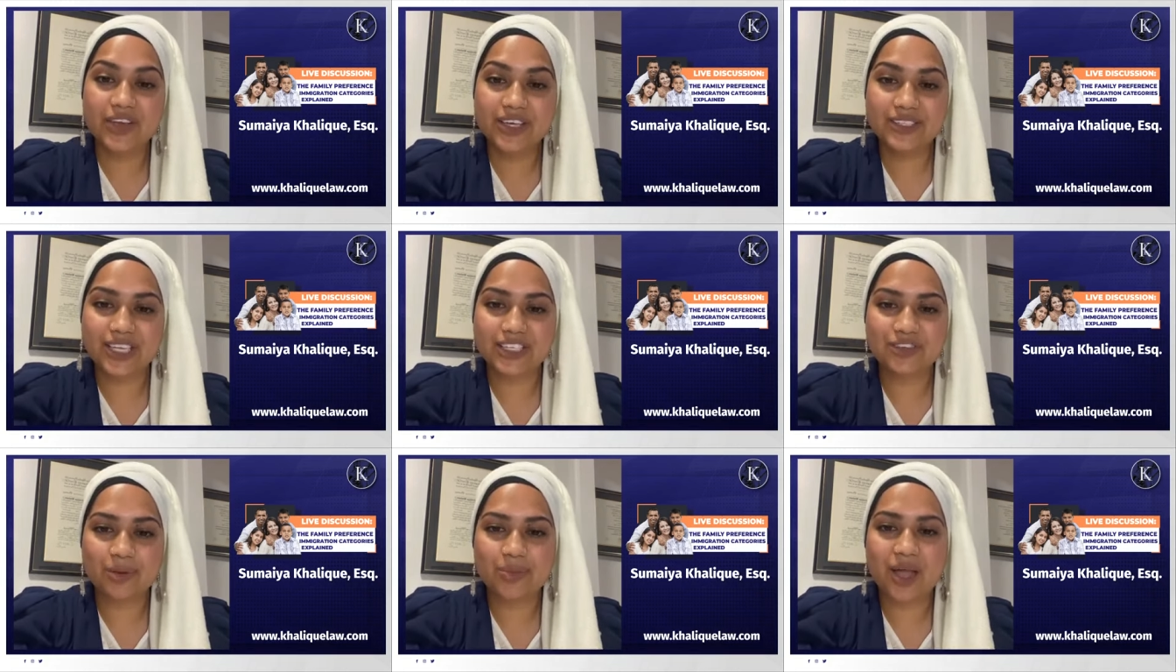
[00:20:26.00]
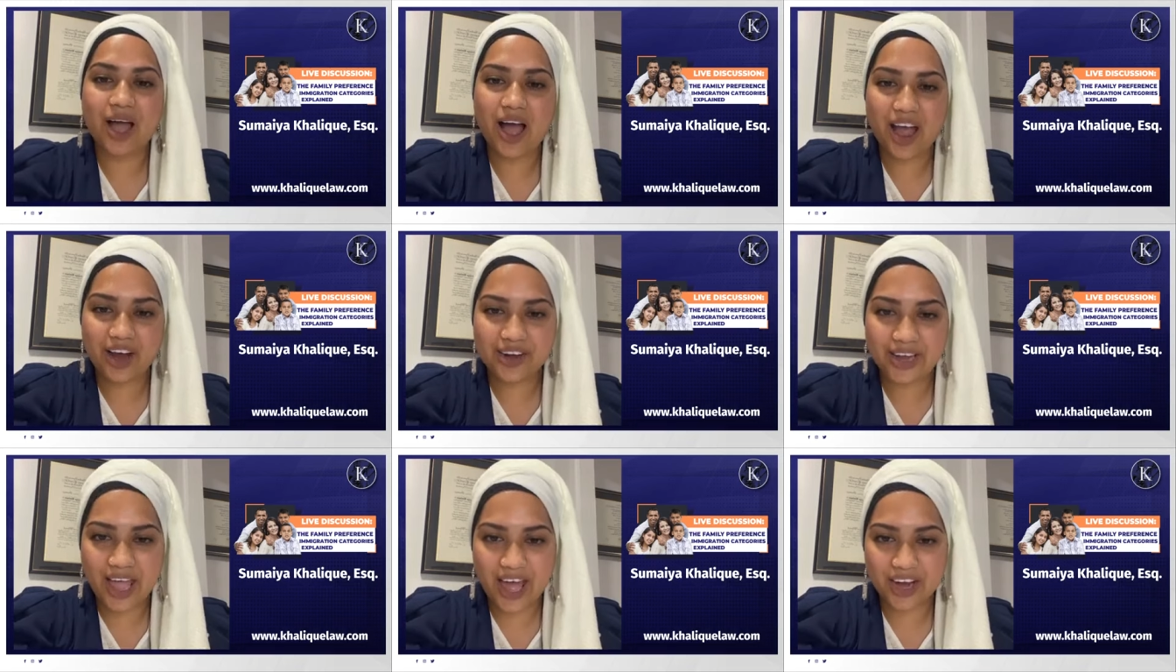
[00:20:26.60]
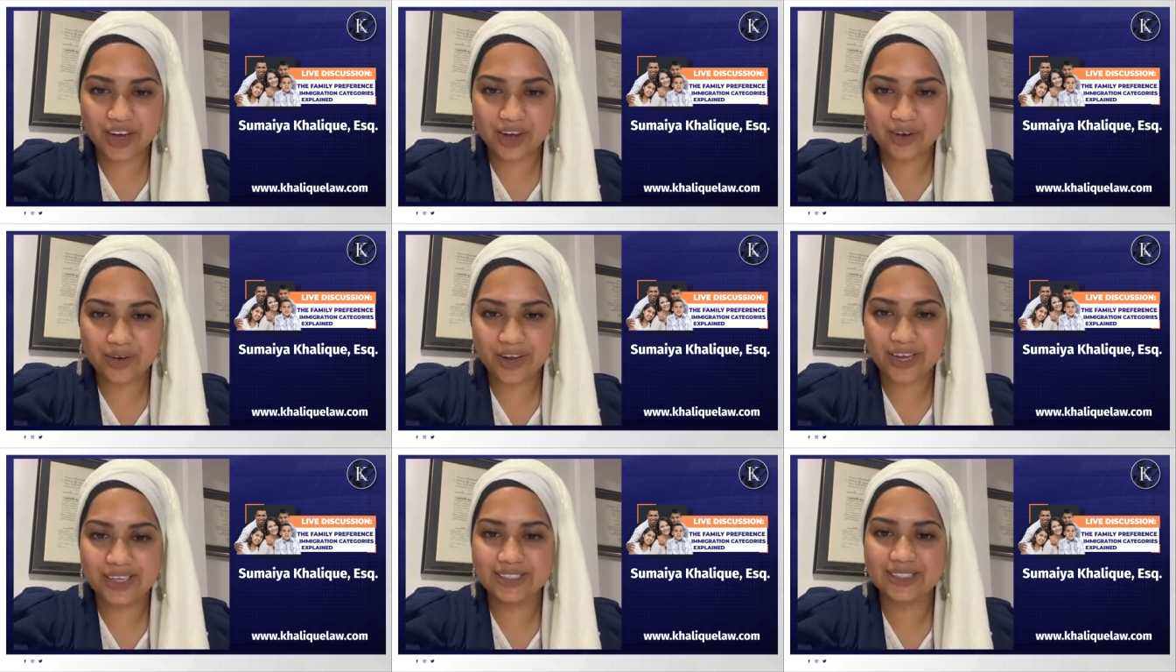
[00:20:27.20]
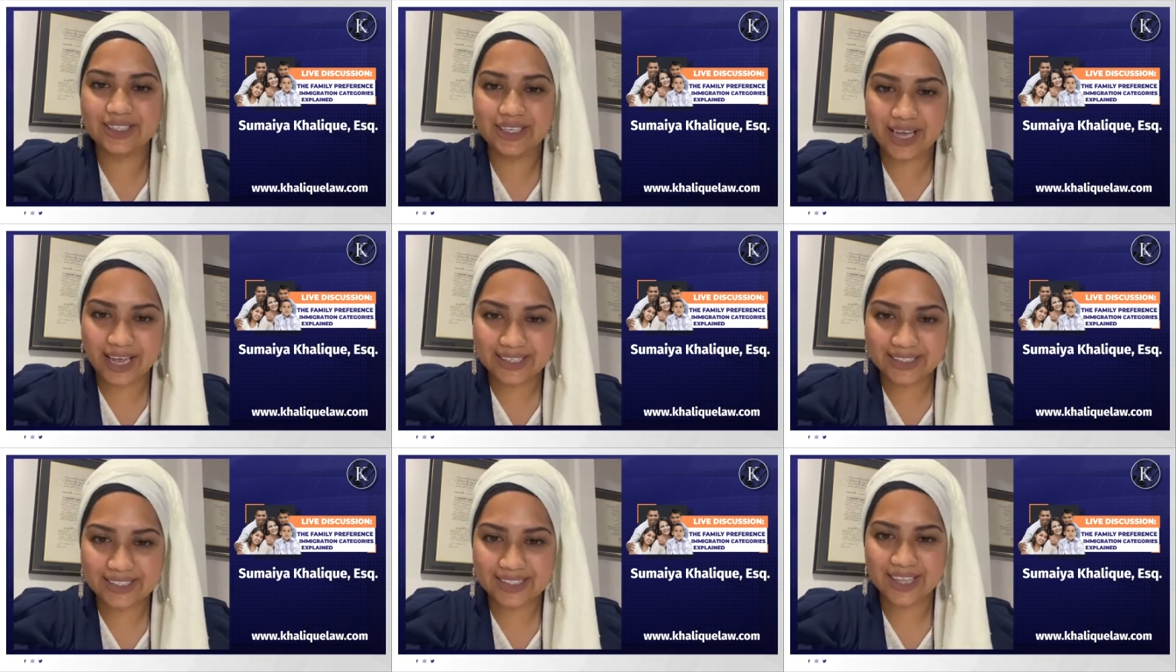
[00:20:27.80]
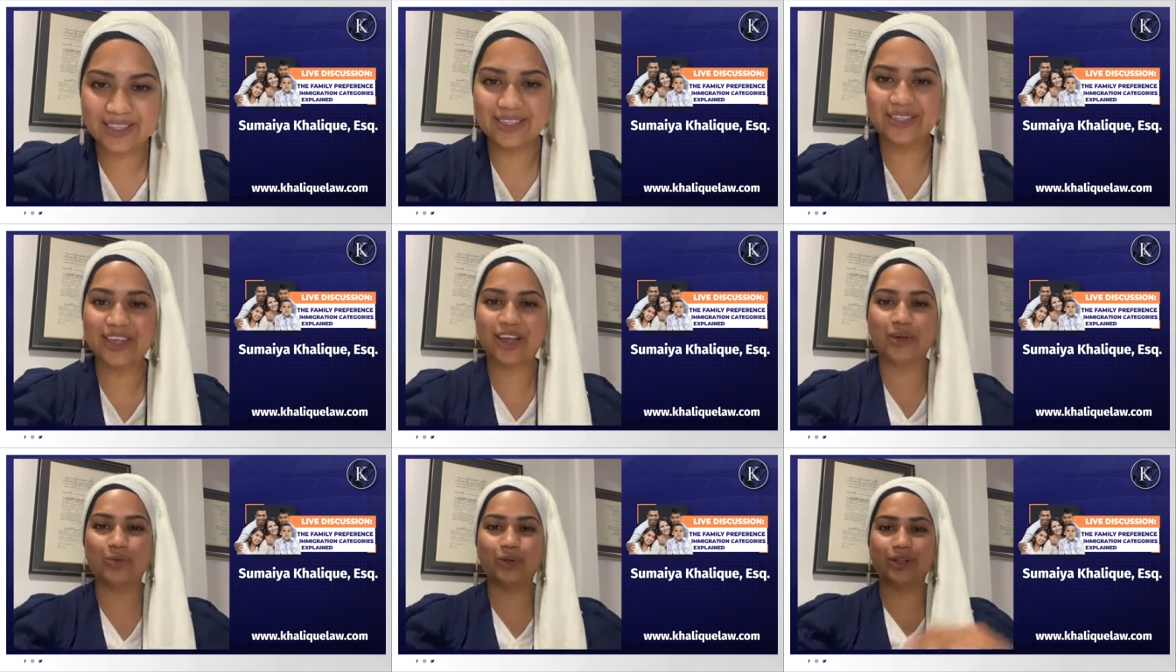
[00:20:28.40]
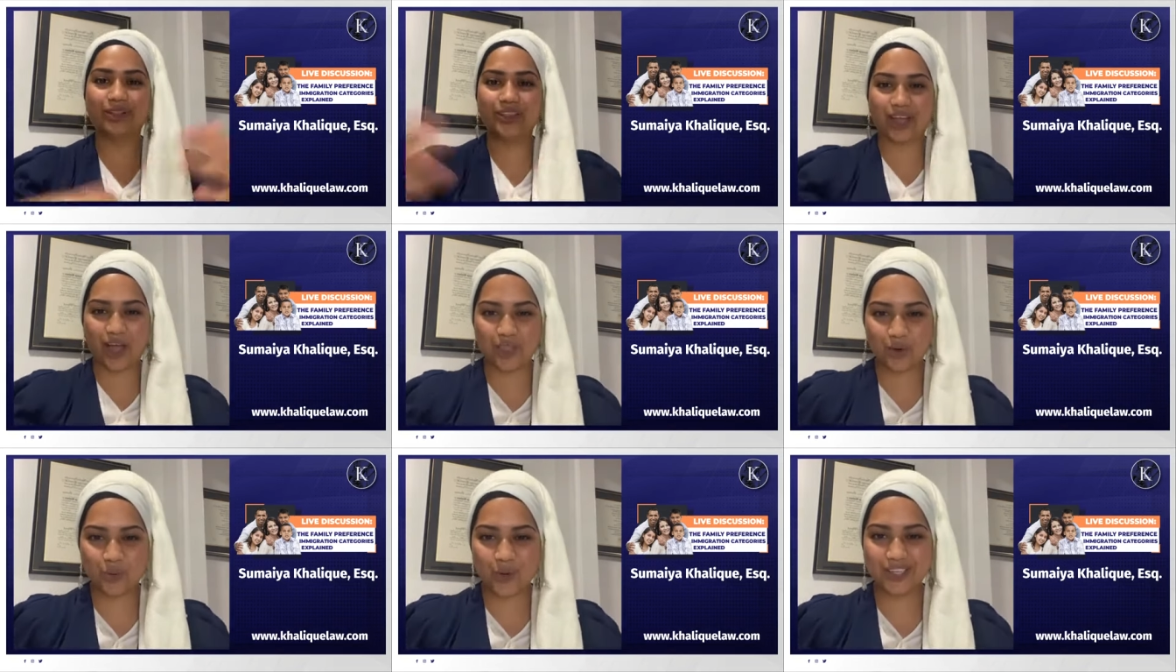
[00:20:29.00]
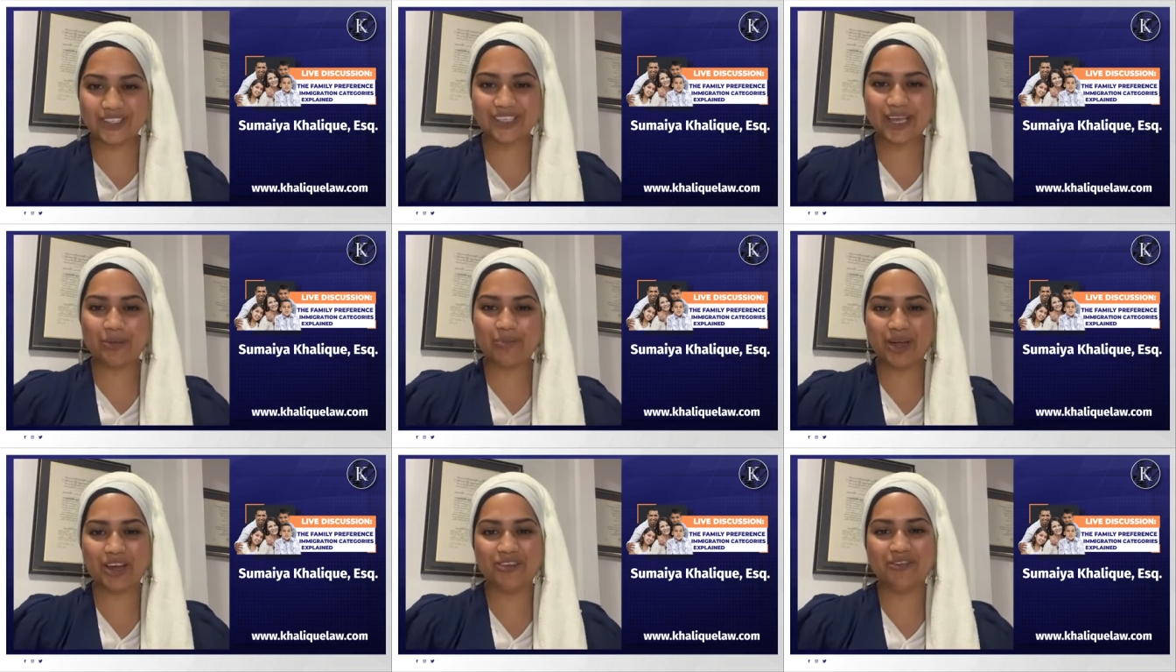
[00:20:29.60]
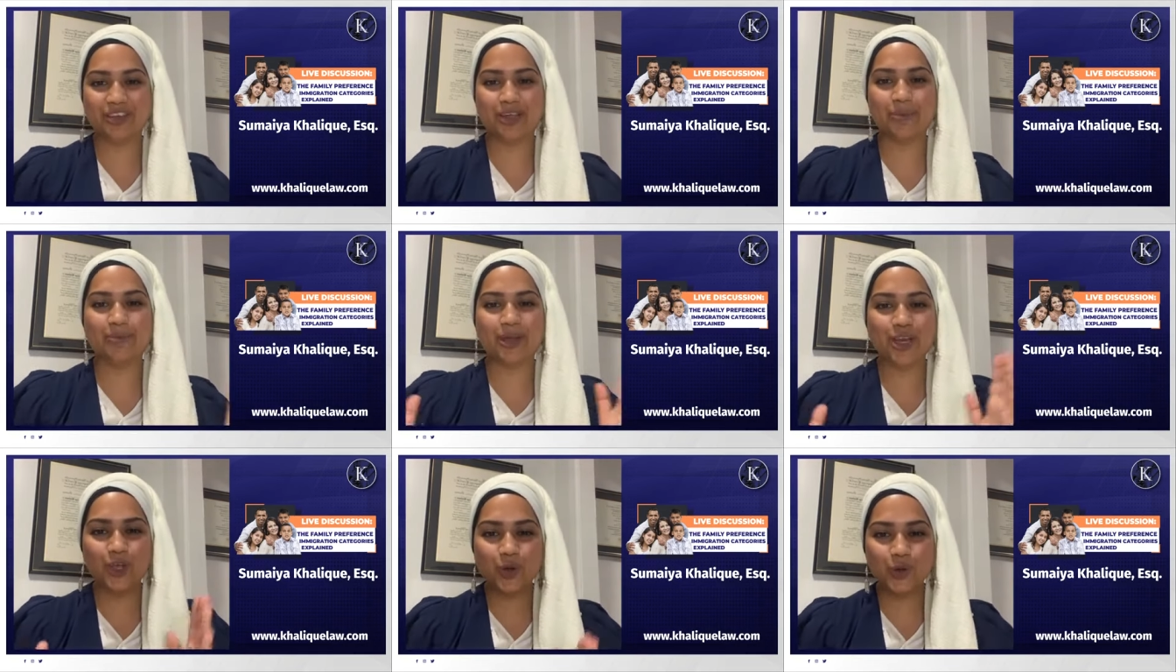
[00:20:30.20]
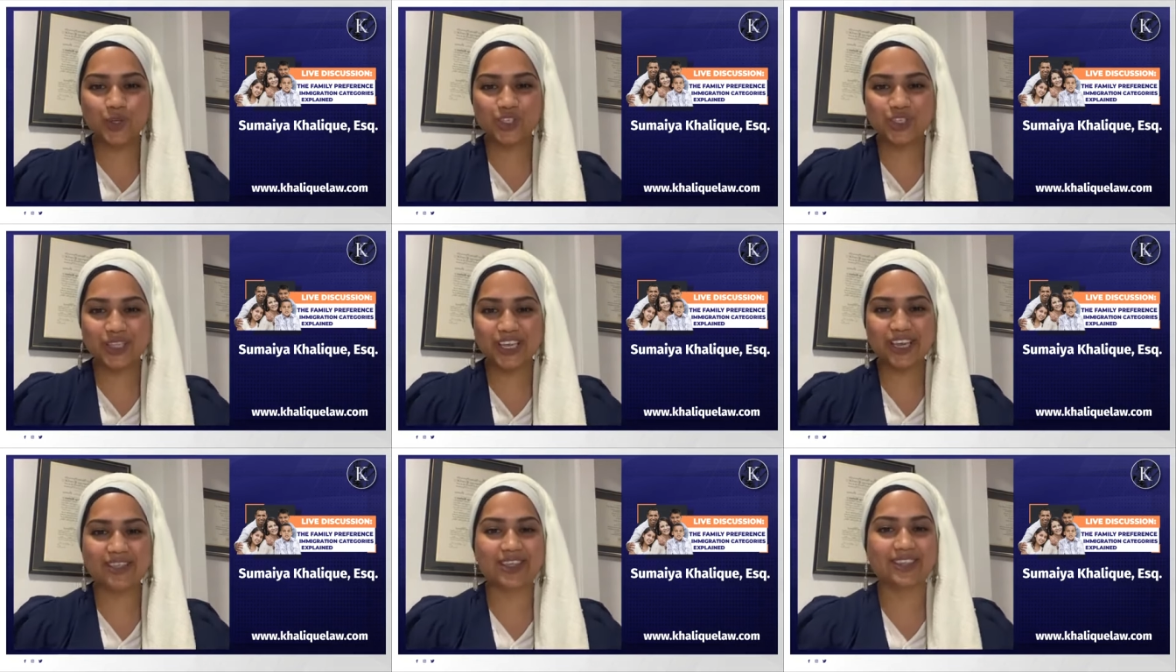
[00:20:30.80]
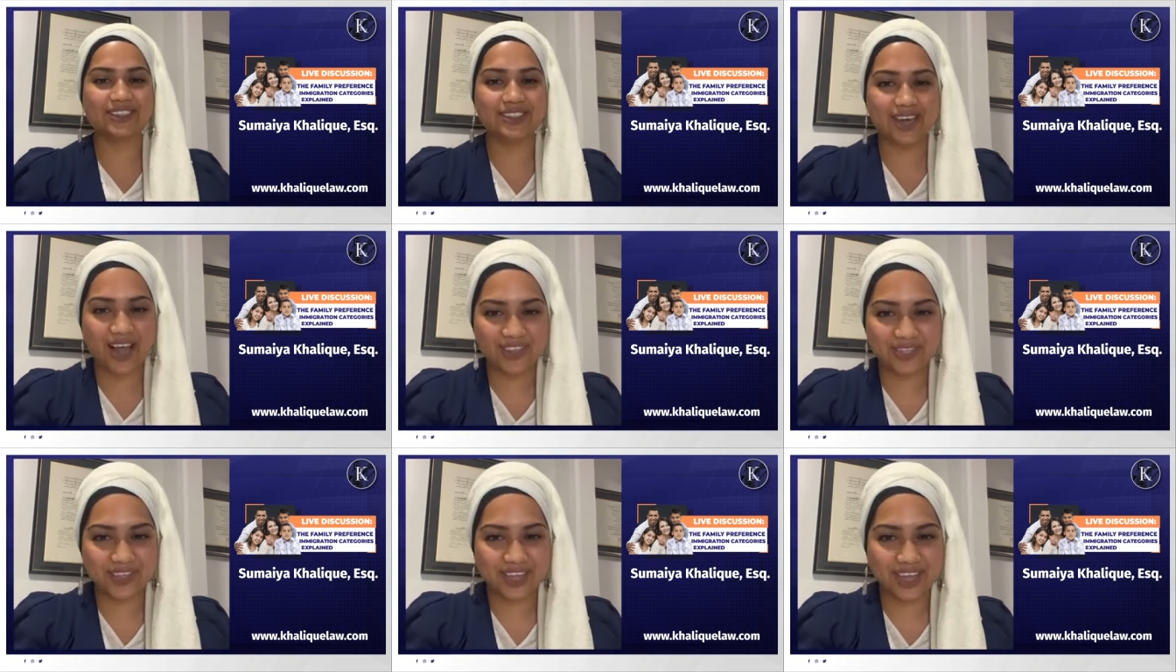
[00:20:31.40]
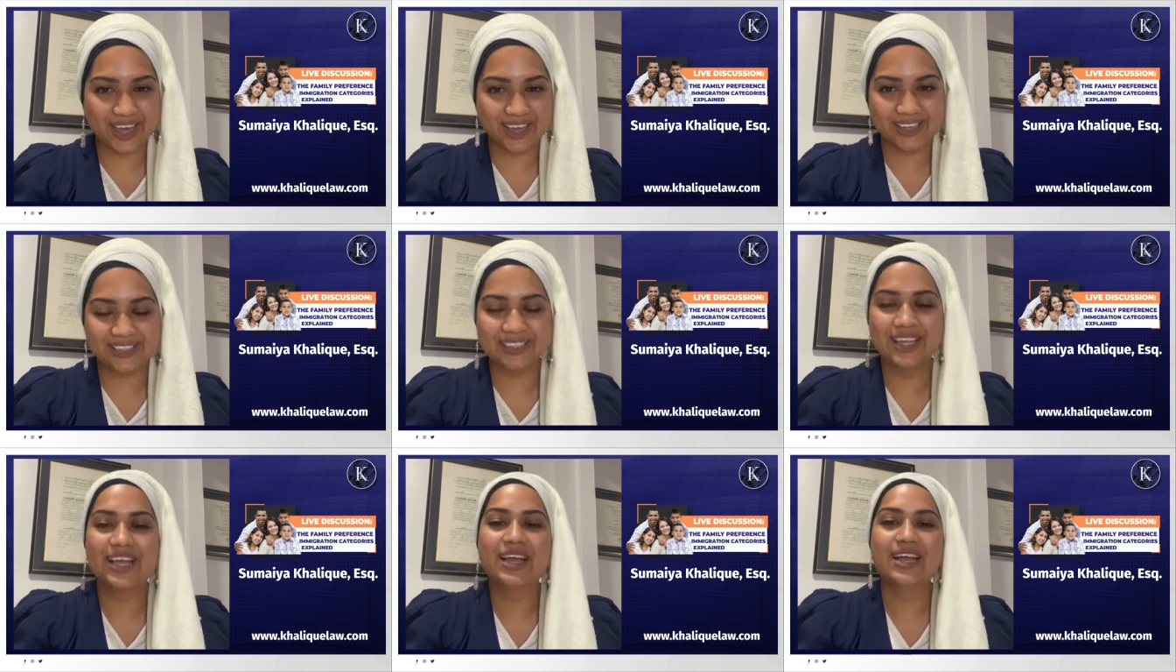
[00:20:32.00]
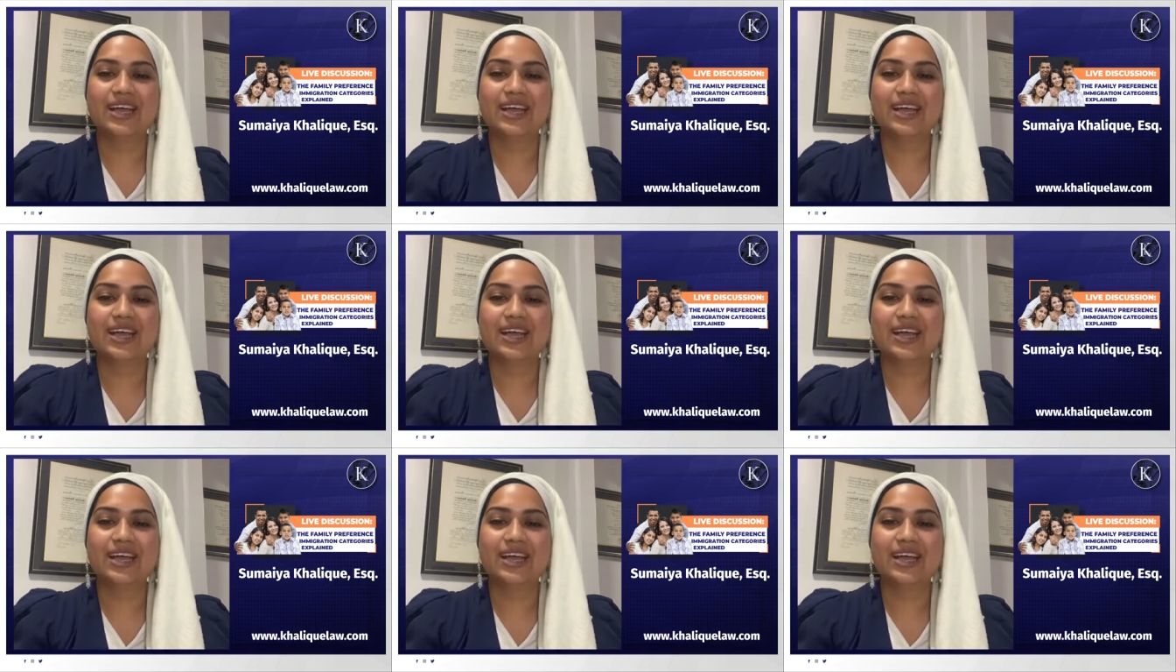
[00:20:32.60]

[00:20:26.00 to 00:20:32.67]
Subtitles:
visas from the higher categories, yes, the other ones can benefit, but usually that's not the case.